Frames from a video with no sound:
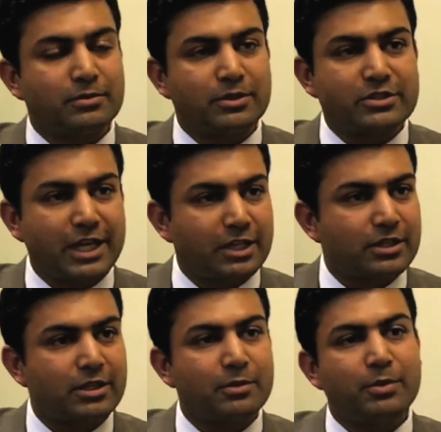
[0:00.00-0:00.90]

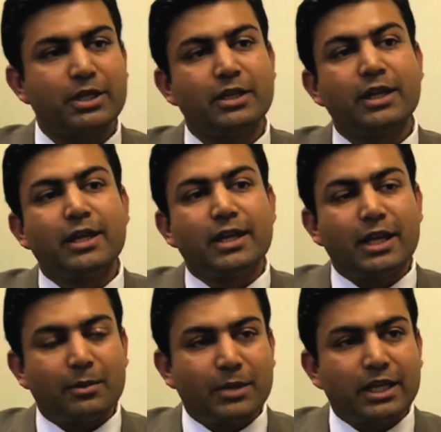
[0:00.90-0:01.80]
psychotherapy,
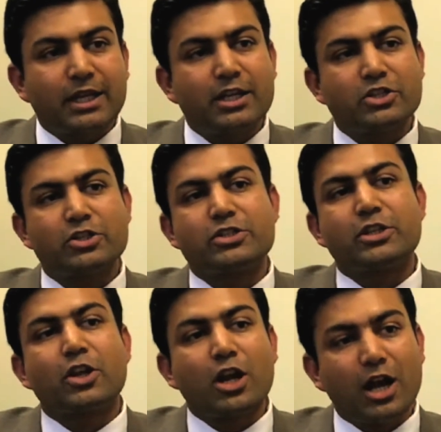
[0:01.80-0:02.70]
and medications
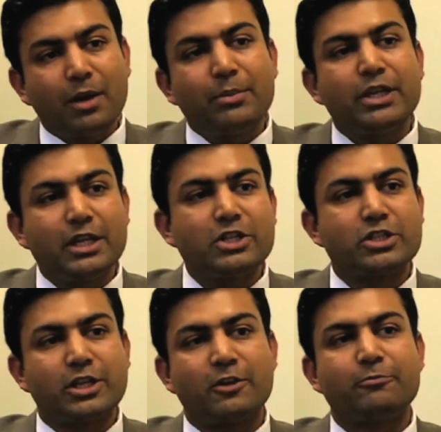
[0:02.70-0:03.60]
in
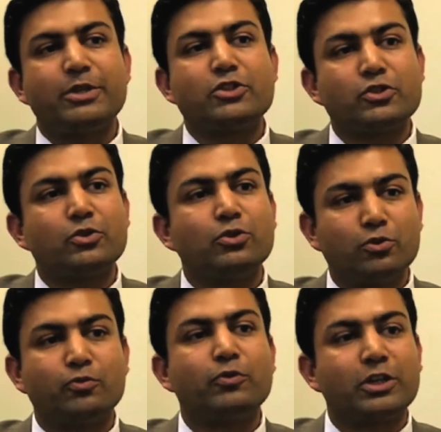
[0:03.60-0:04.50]
combination have been shown
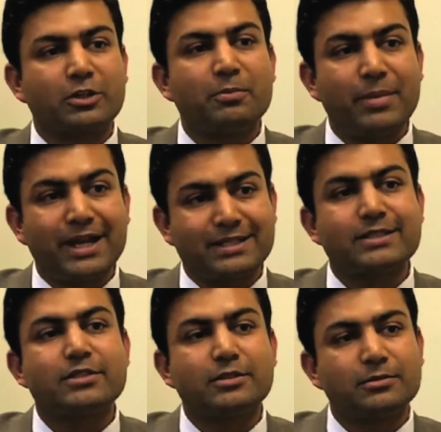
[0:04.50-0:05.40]
to work
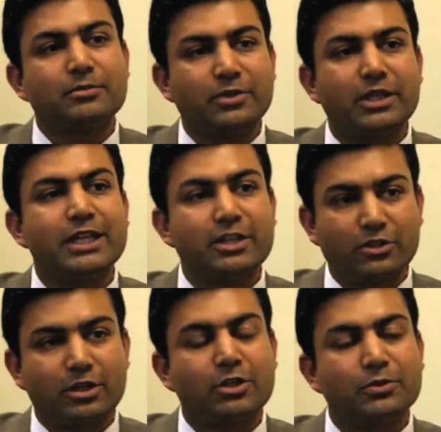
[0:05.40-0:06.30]
best than either
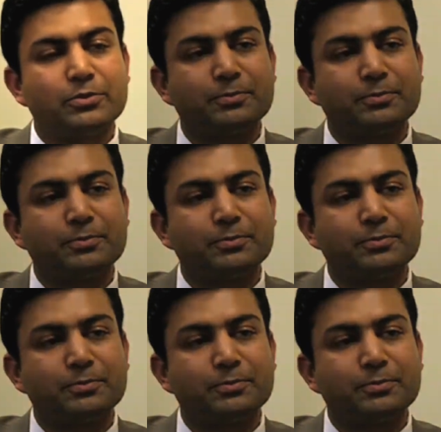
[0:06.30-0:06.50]
alone.